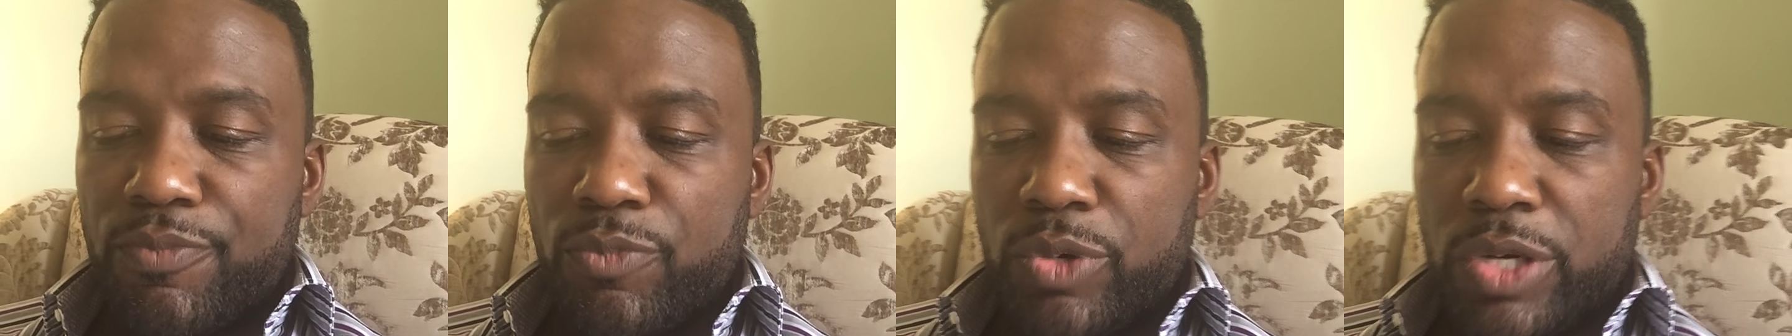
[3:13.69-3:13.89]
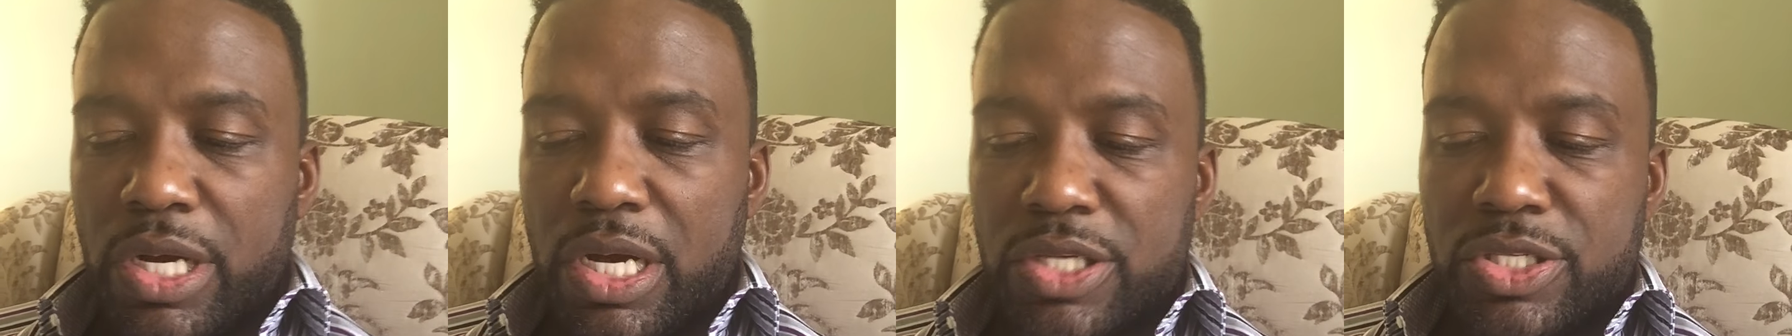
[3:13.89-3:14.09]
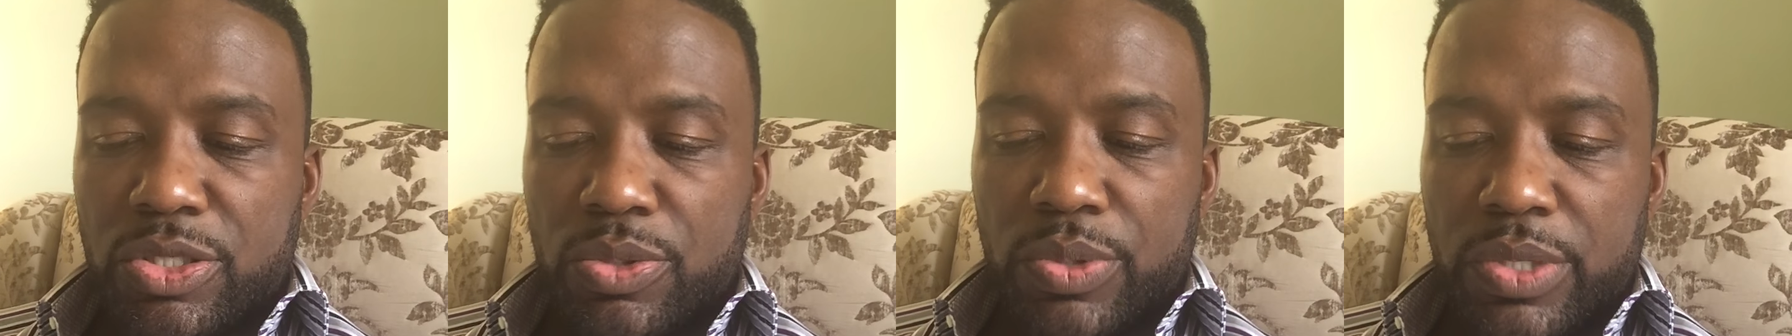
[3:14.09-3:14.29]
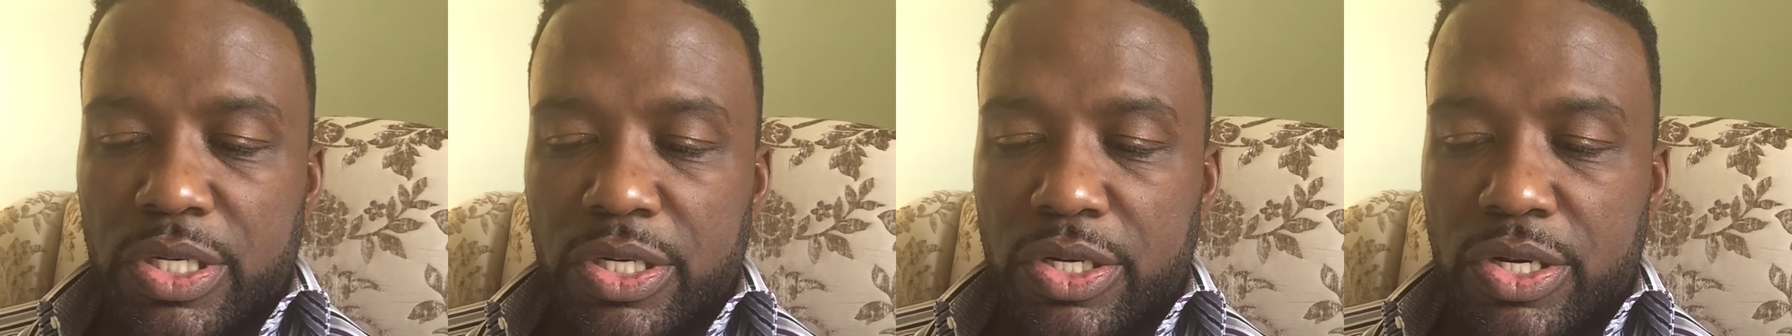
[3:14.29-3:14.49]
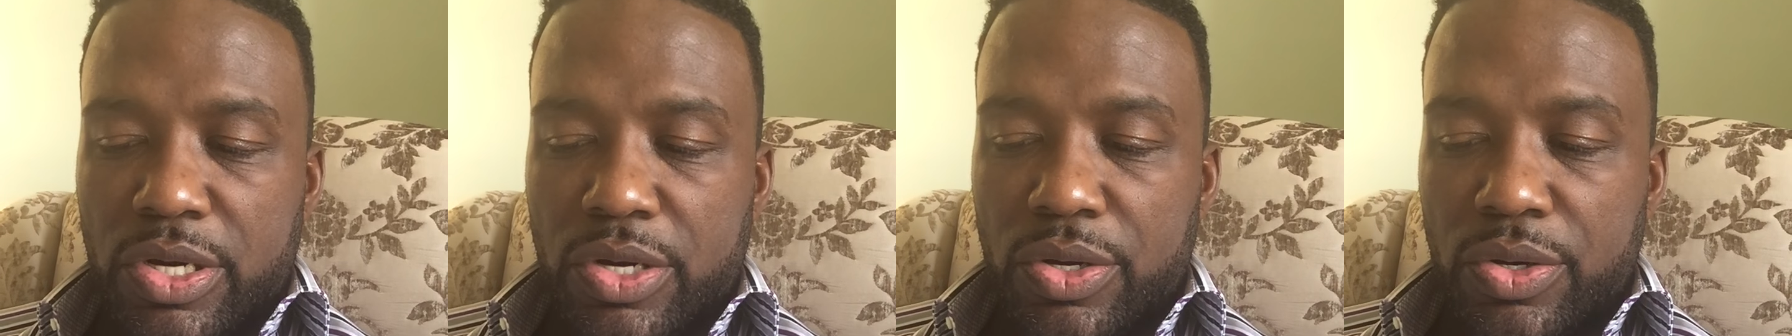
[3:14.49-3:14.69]
We also want
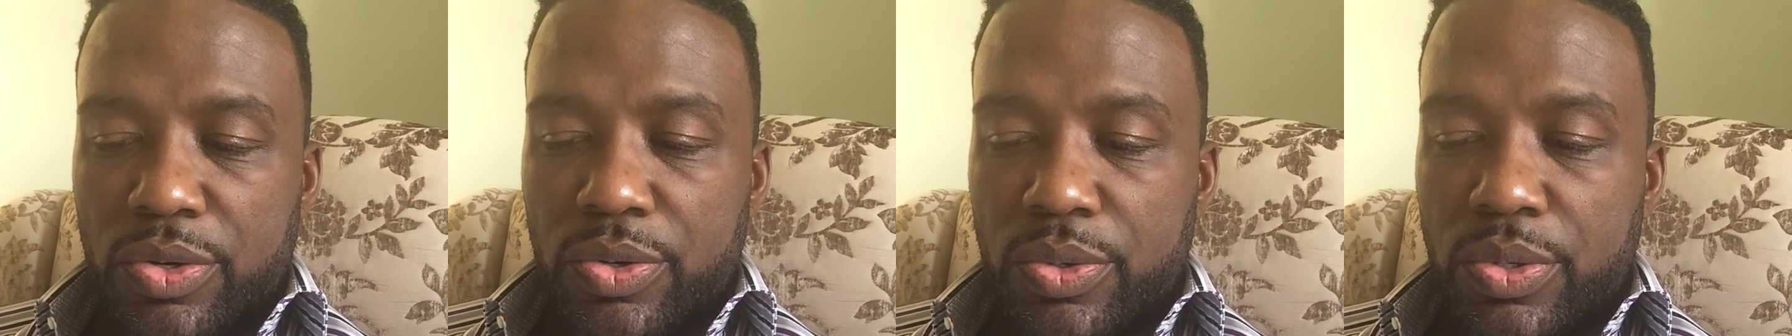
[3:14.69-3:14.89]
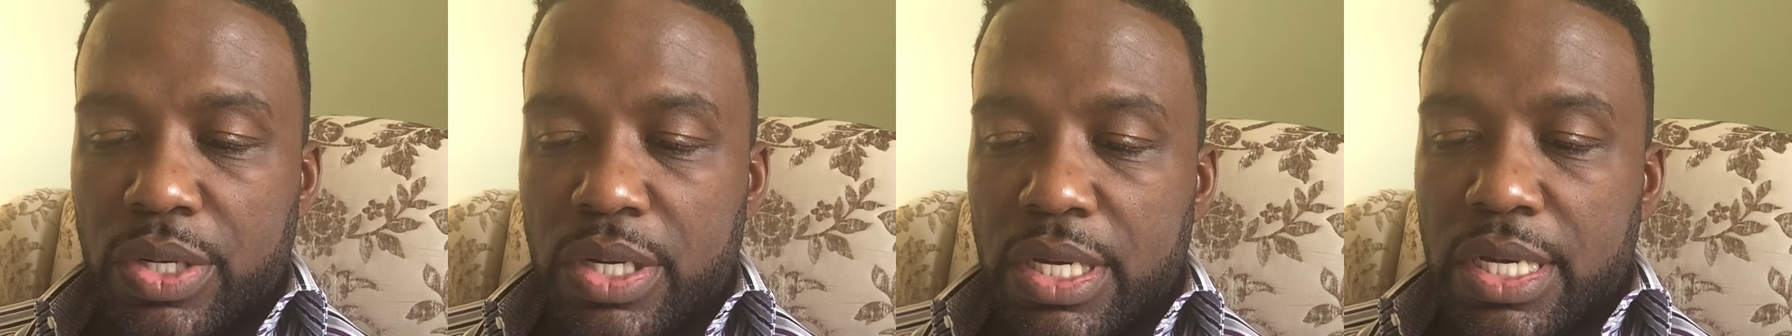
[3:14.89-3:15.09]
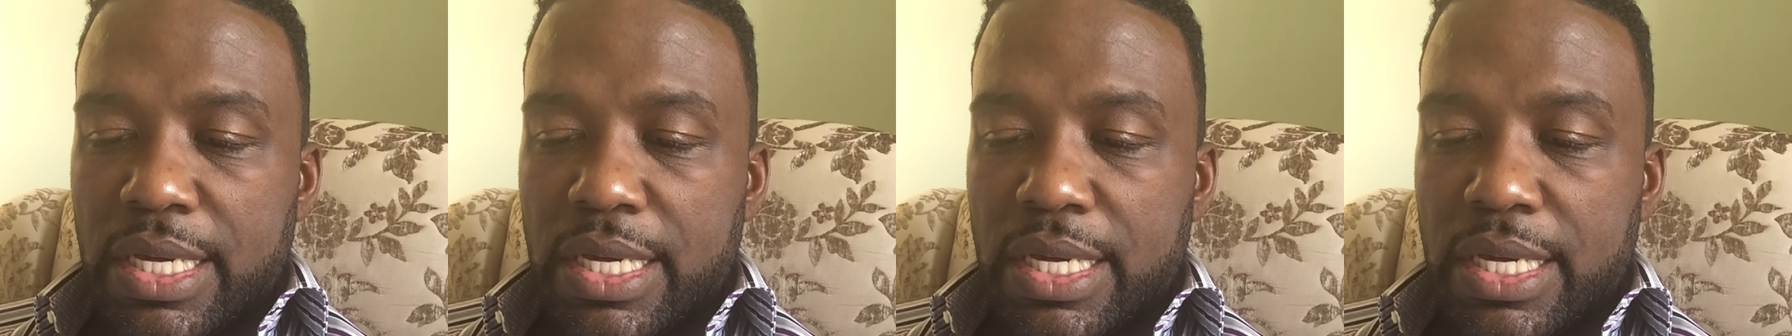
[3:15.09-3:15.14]
to know